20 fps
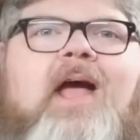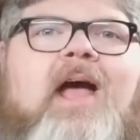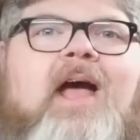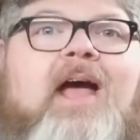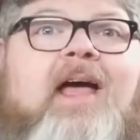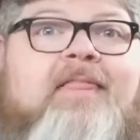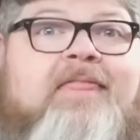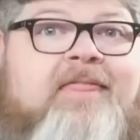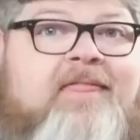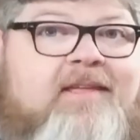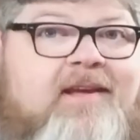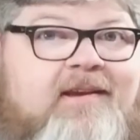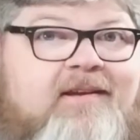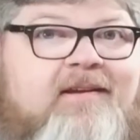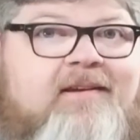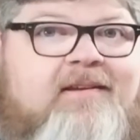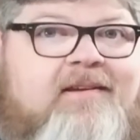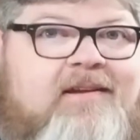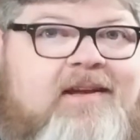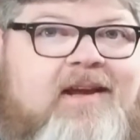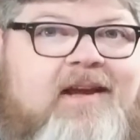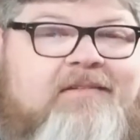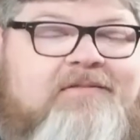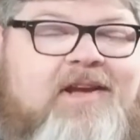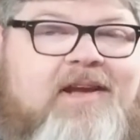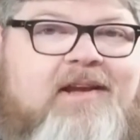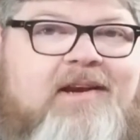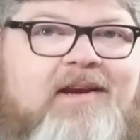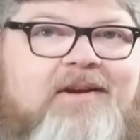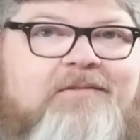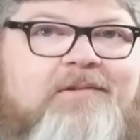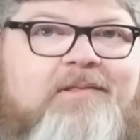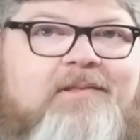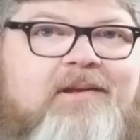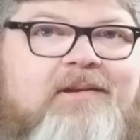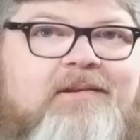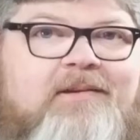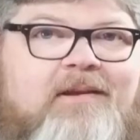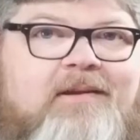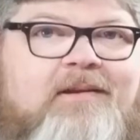I think I've got
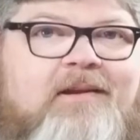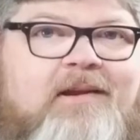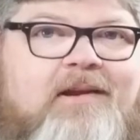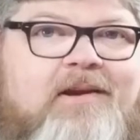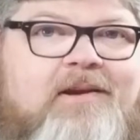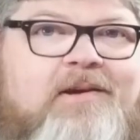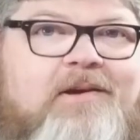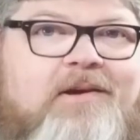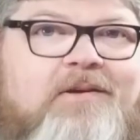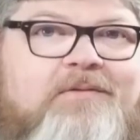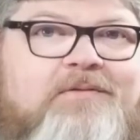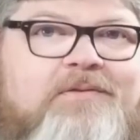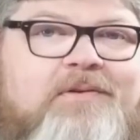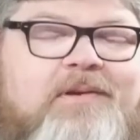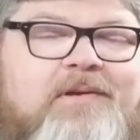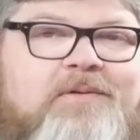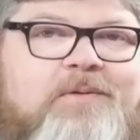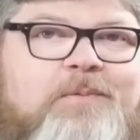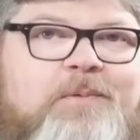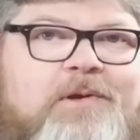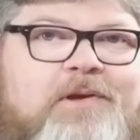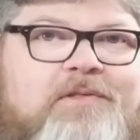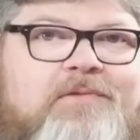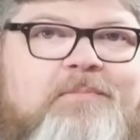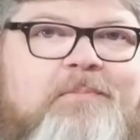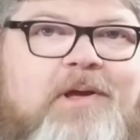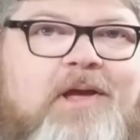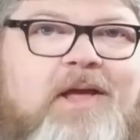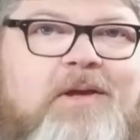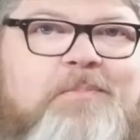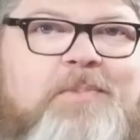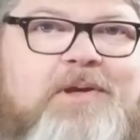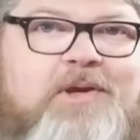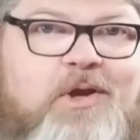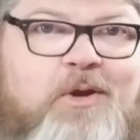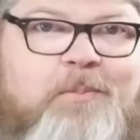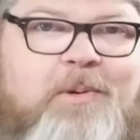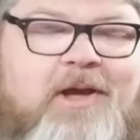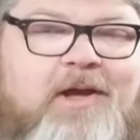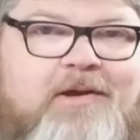everything taken care of with my
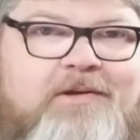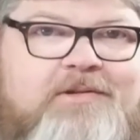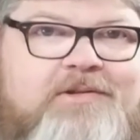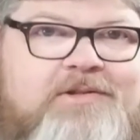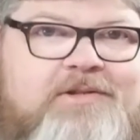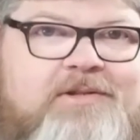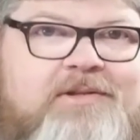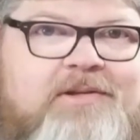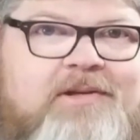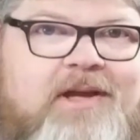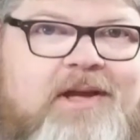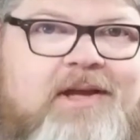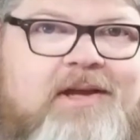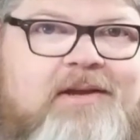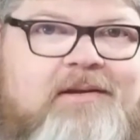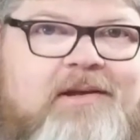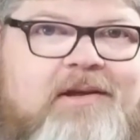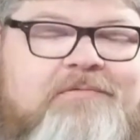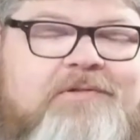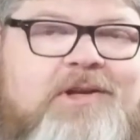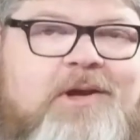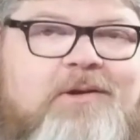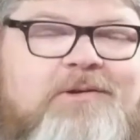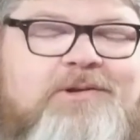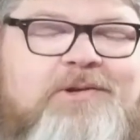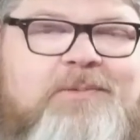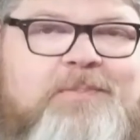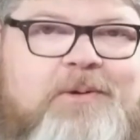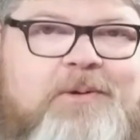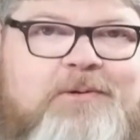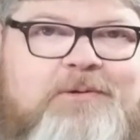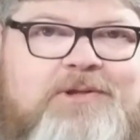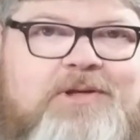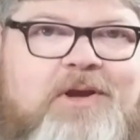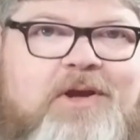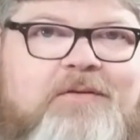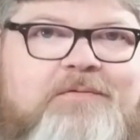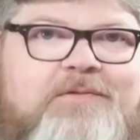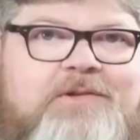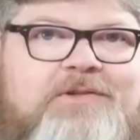P.O. box. I've talked to the post
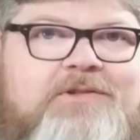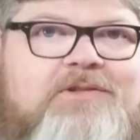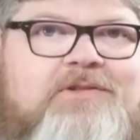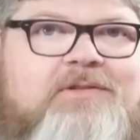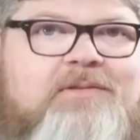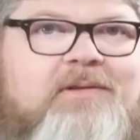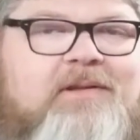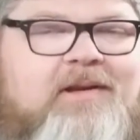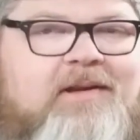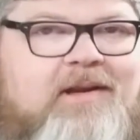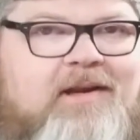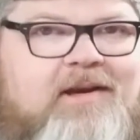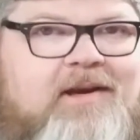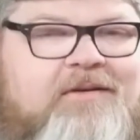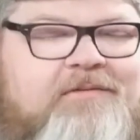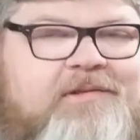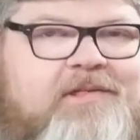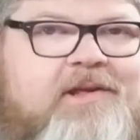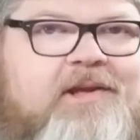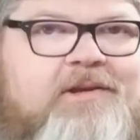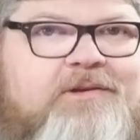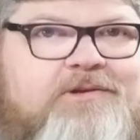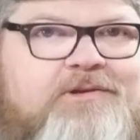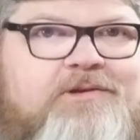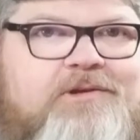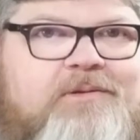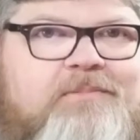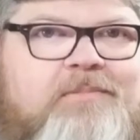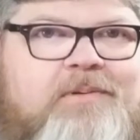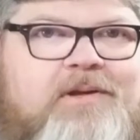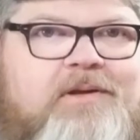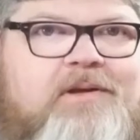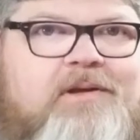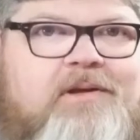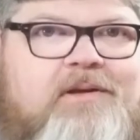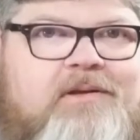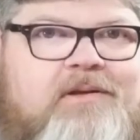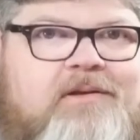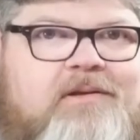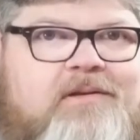office and everything should
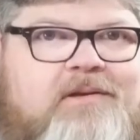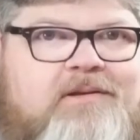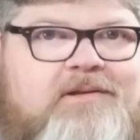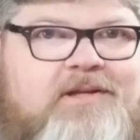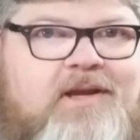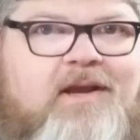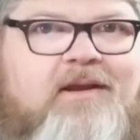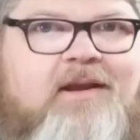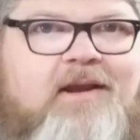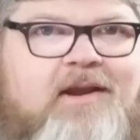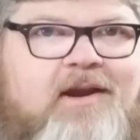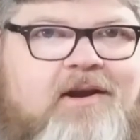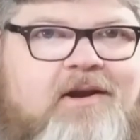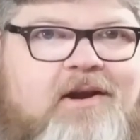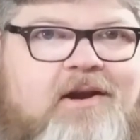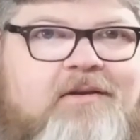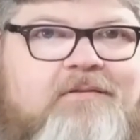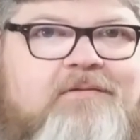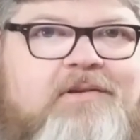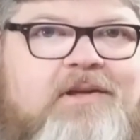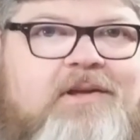be taken care of.